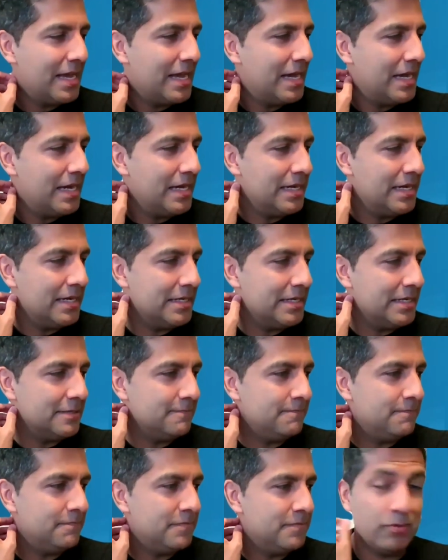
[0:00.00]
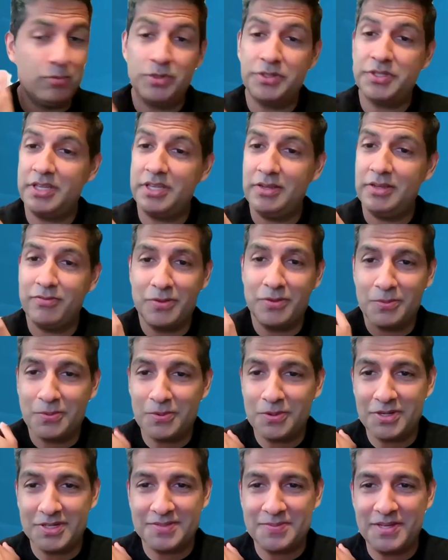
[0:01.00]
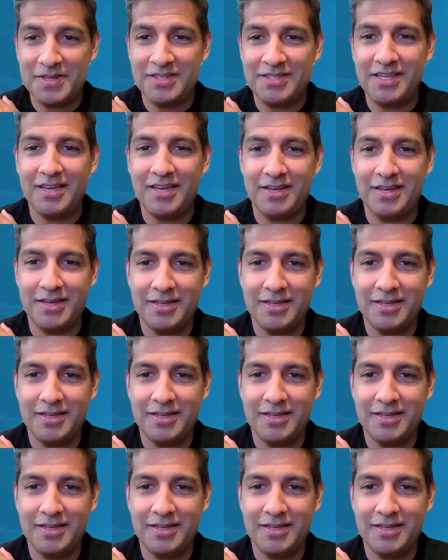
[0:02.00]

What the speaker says: we'll see if it works. But yeah,